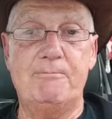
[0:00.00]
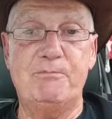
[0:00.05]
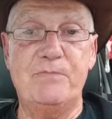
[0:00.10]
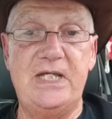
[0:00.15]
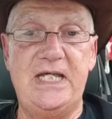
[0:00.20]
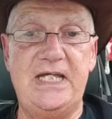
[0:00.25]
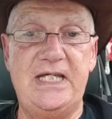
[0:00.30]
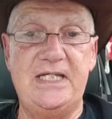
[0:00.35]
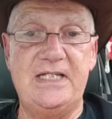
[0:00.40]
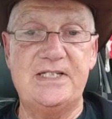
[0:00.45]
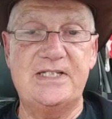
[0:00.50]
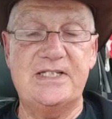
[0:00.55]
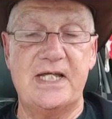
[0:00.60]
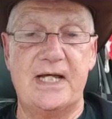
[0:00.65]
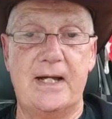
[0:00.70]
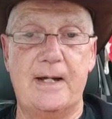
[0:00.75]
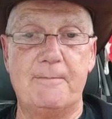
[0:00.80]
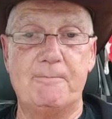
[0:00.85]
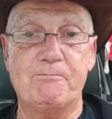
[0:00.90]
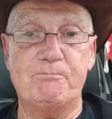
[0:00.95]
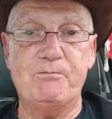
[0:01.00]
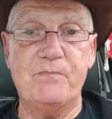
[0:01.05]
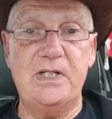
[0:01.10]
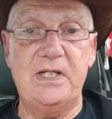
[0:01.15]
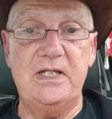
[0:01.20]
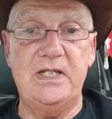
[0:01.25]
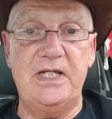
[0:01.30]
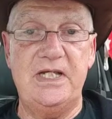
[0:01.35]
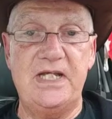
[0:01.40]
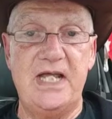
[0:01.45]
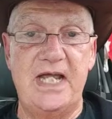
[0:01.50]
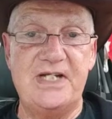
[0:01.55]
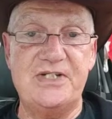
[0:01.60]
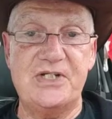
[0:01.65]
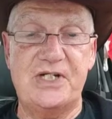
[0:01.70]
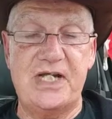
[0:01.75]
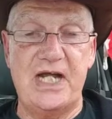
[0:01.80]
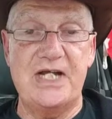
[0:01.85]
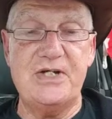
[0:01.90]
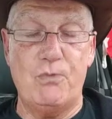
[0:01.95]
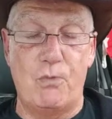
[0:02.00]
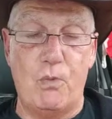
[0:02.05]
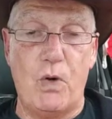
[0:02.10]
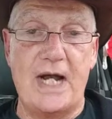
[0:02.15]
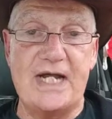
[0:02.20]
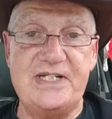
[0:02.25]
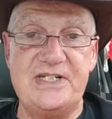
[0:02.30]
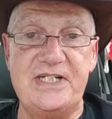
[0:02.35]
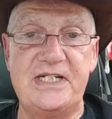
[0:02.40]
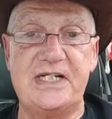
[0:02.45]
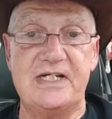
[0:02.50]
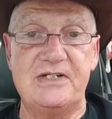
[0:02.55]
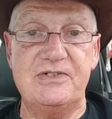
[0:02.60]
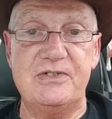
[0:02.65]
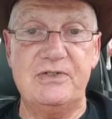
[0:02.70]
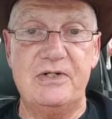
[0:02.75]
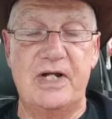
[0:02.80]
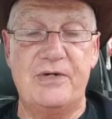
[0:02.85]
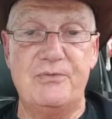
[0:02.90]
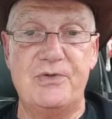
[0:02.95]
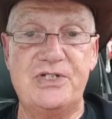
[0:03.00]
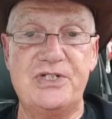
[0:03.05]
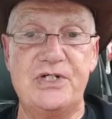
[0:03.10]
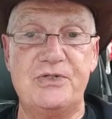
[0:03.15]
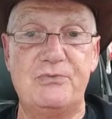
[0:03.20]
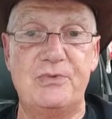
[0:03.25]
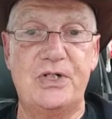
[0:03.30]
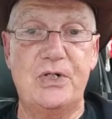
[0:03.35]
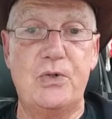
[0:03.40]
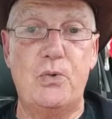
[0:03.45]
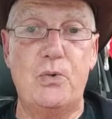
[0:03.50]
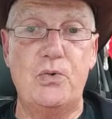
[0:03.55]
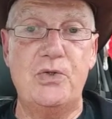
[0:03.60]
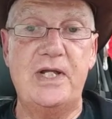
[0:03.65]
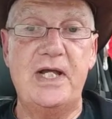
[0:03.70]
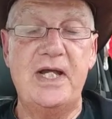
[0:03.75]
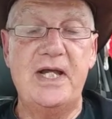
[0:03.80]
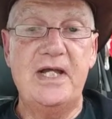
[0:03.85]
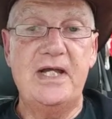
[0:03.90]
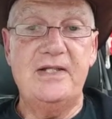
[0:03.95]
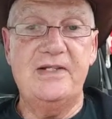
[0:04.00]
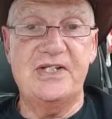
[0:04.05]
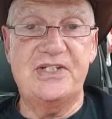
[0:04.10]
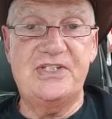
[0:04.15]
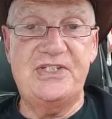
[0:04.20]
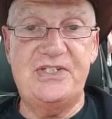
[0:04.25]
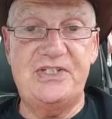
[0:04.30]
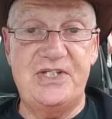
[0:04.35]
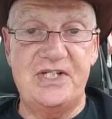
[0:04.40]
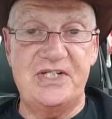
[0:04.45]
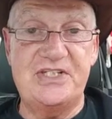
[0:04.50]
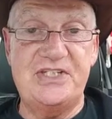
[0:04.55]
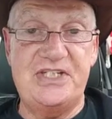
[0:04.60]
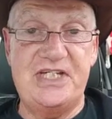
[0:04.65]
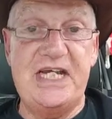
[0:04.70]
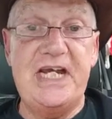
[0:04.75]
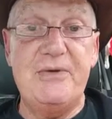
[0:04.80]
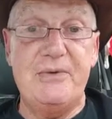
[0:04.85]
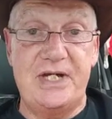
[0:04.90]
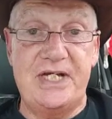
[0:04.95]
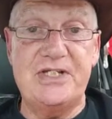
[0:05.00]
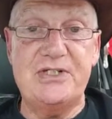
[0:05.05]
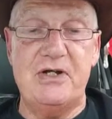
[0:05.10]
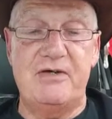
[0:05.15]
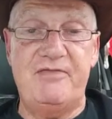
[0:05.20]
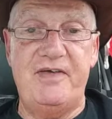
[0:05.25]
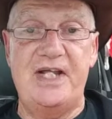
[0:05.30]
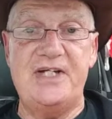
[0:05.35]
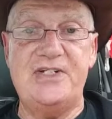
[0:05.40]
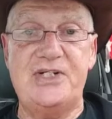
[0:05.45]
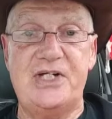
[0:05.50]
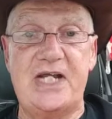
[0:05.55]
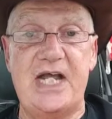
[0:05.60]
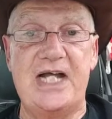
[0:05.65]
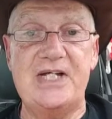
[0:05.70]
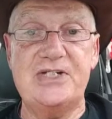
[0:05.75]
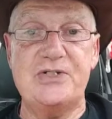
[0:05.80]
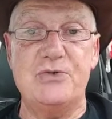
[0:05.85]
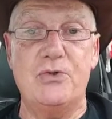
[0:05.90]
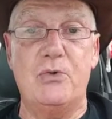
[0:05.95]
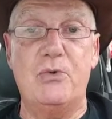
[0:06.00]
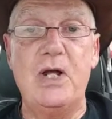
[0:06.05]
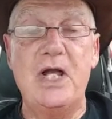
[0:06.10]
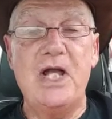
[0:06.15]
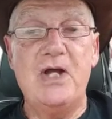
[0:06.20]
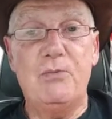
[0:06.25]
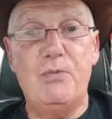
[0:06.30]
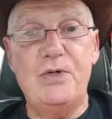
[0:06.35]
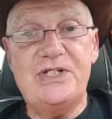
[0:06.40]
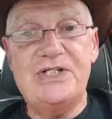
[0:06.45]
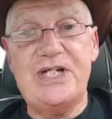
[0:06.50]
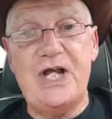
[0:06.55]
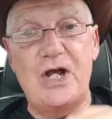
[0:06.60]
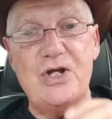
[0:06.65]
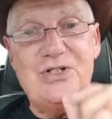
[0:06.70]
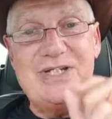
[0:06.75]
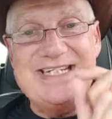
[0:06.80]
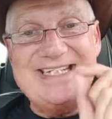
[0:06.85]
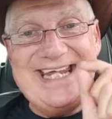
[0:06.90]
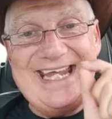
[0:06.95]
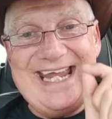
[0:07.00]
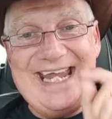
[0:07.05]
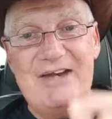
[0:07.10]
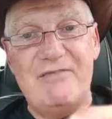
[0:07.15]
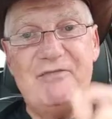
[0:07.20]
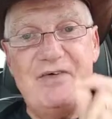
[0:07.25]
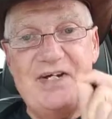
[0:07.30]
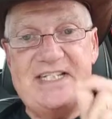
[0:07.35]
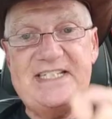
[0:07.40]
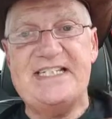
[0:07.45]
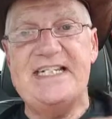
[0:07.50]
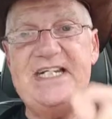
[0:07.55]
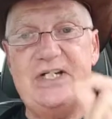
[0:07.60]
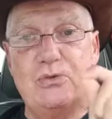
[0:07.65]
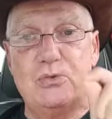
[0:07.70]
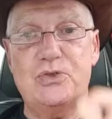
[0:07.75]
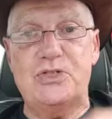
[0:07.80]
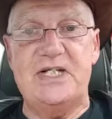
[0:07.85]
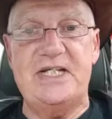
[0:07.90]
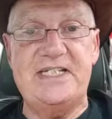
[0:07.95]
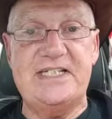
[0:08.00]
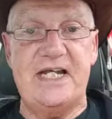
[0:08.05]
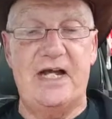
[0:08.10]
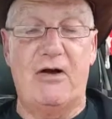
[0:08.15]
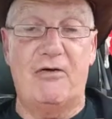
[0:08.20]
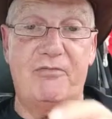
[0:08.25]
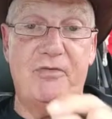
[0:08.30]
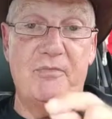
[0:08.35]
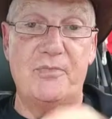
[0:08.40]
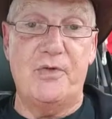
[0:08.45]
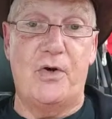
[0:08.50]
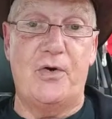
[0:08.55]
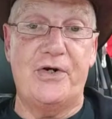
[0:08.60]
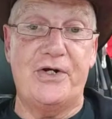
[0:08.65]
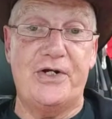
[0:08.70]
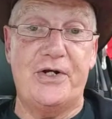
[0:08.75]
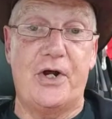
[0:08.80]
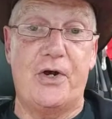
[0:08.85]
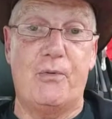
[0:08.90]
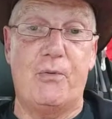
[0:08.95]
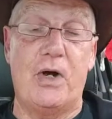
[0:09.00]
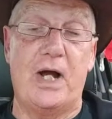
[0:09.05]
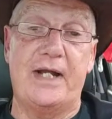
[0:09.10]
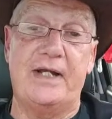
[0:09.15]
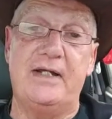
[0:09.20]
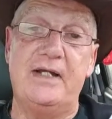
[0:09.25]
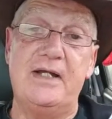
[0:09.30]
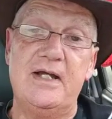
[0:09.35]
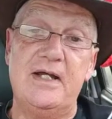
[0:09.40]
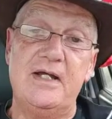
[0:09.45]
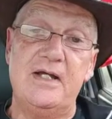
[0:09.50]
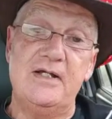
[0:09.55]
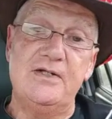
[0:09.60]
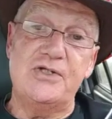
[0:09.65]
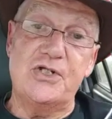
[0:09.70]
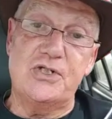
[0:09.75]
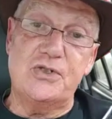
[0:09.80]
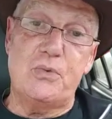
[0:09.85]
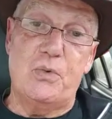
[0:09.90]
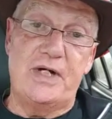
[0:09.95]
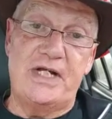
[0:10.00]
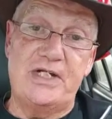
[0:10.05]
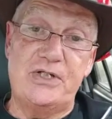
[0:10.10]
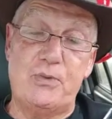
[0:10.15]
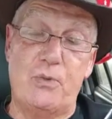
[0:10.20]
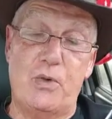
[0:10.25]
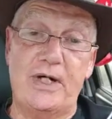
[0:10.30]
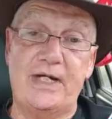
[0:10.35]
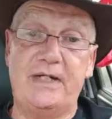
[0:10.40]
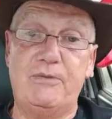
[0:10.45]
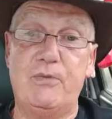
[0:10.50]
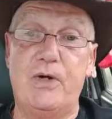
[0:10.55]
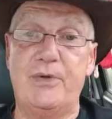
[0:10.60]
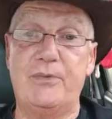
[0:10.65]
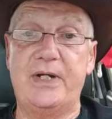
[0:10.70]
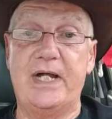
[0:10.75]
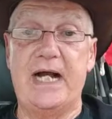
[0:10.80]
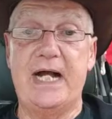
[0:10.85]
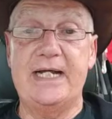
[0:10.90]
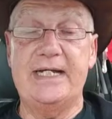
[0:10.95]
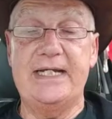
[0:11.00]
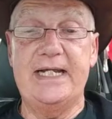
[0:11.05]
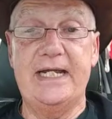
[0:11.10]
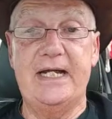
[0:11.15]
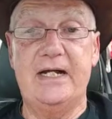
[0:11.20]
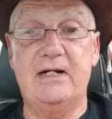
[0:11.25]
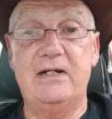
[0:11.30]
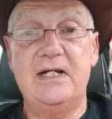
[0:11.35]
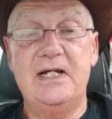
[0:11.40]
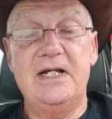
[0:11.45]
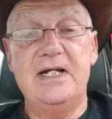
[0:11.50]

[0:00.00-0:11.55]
his Wayne, Dick and Richard record the series of educational, which goes into every single detail from 1901 to 2020, where we are now.